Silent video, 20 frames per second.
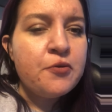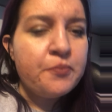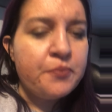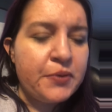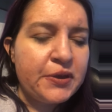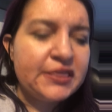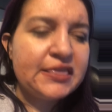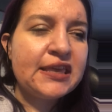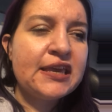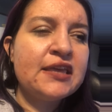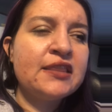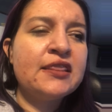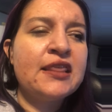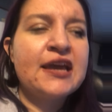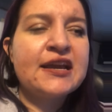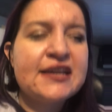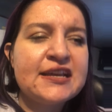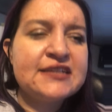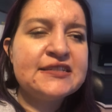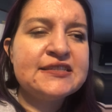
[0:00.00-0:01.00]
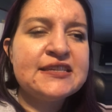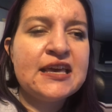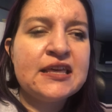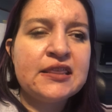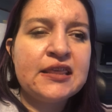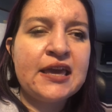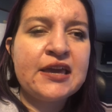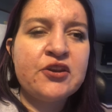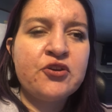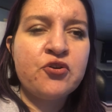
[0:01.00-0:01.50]
But then, like I said
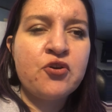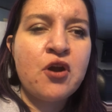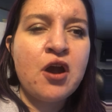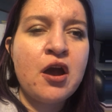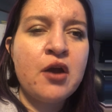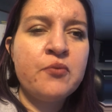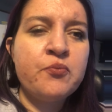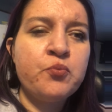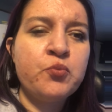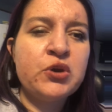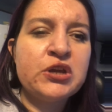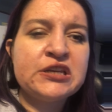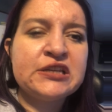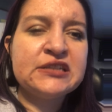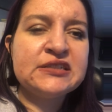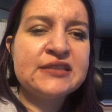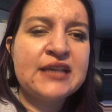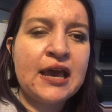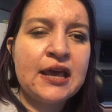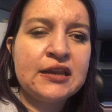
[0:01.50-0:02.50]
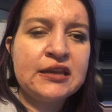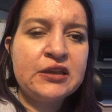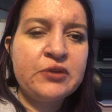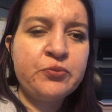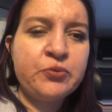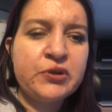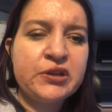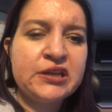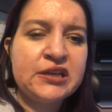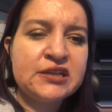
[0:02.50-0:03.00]
later on, we
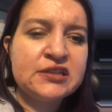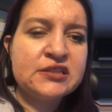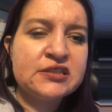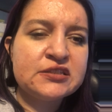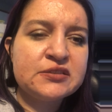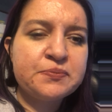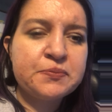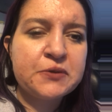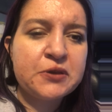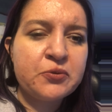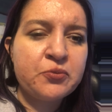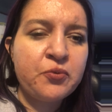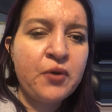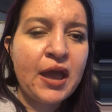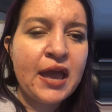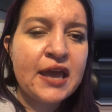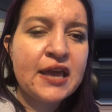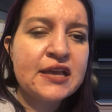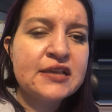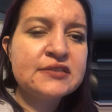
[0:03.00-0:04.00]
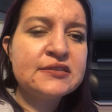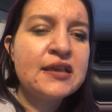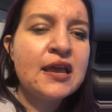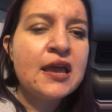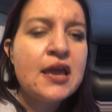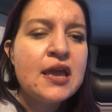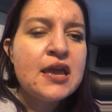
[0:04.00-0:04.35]
decided we needed to split ways.